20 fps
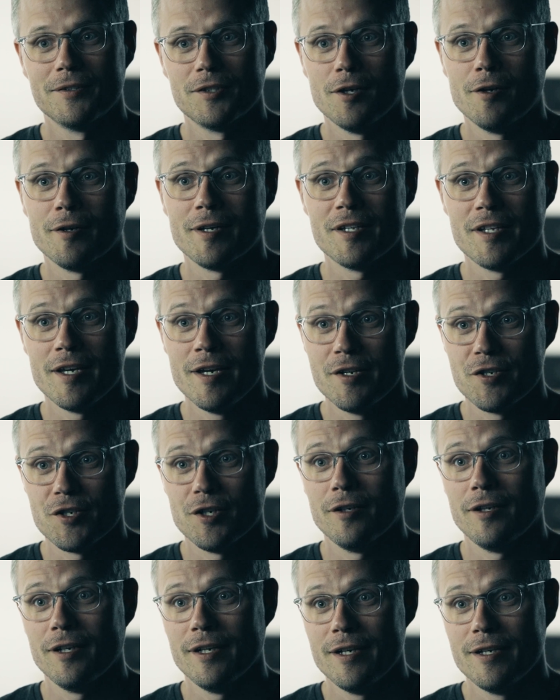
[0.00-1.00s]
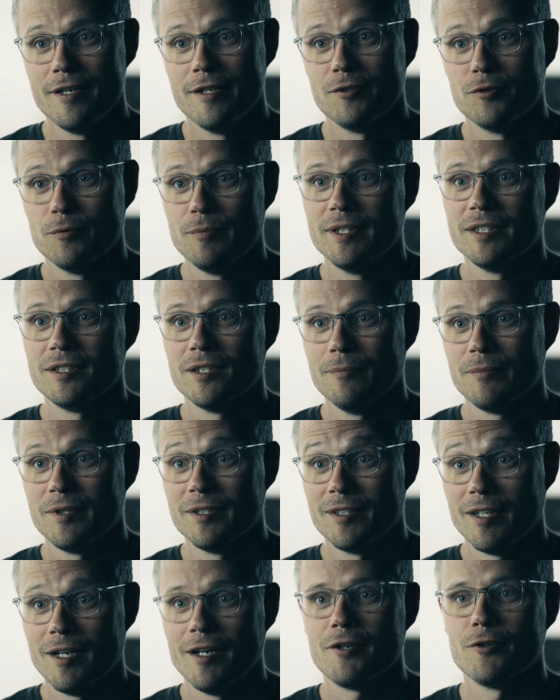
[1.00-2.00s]
target HR lady to be something
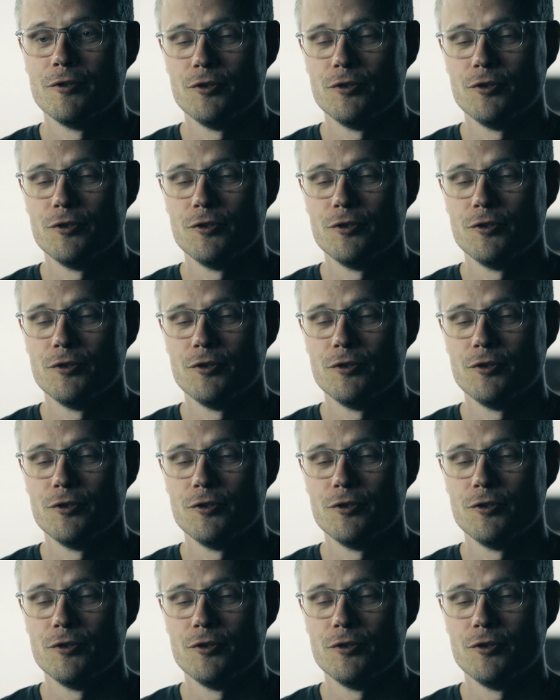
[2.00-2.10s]
that I